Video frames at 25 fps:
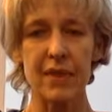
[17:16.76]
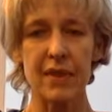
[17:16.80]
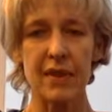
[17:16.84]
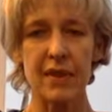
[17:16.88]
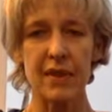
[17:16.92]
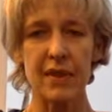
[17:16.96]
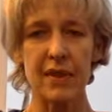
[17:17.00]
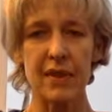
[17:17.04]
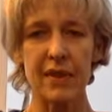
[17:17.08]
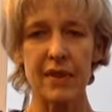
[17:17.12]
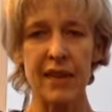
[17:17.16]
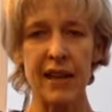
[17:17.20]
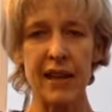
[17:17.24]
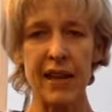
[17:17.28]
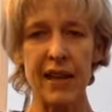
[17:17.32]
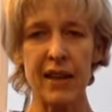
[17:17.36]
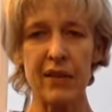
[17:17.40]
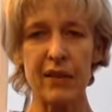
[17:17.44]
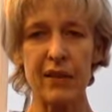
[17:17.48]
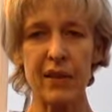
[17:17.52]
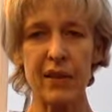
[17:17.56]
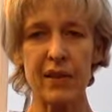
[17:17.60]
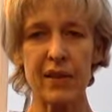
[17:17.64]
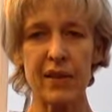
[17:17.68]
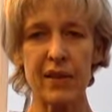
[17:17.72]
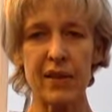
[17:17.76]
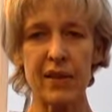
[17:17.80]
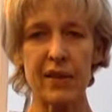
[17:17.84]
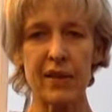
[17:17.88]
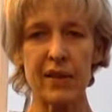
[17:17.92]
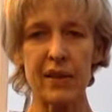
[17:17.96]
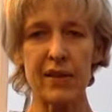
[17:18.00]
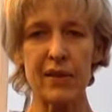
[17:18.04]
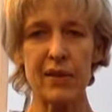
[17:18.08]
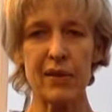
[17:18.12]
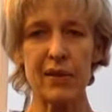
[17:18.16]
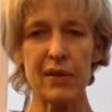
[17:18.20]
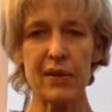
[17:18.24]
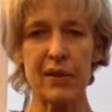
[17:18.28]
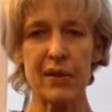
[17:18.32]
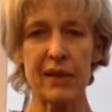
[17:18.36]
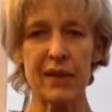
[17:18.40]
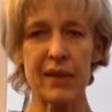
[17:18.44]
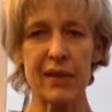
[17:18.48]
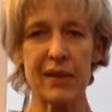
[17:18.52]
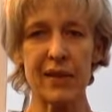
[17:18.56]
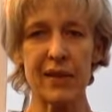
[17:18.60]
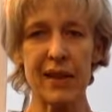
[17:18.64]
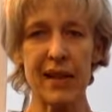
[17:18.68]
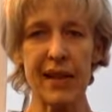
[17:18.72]
Staying with the subtle
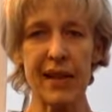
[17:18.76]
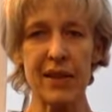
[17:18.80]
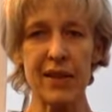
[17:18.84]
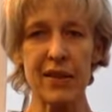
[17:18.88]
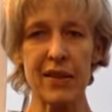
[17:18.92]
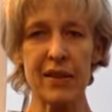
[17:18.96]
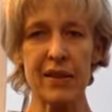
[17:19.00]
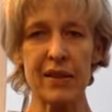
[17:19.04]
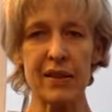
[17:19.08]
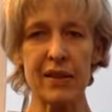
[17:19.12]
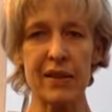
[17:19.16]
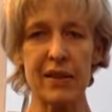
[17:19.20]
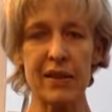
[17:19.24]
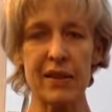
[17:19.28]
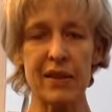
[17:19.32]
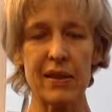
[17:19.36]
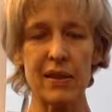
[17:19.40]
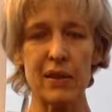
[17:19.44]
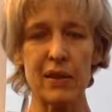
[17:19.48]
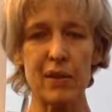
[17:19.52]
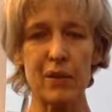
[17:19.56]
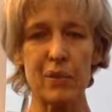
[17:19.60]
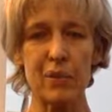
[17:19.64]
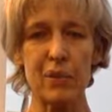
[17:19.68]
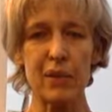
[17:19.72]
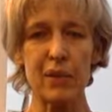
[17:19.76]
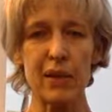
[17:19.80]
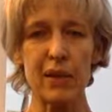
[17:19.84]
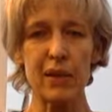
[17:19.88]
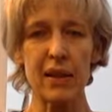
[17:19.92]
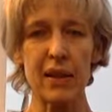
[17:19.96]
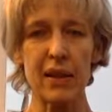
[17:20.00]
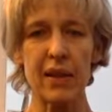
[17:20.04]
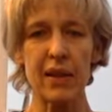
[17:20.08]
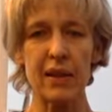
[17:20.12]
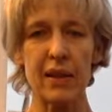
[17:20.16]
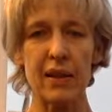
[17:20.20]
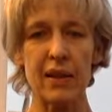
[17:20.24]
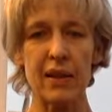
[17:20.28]
sensations in your body.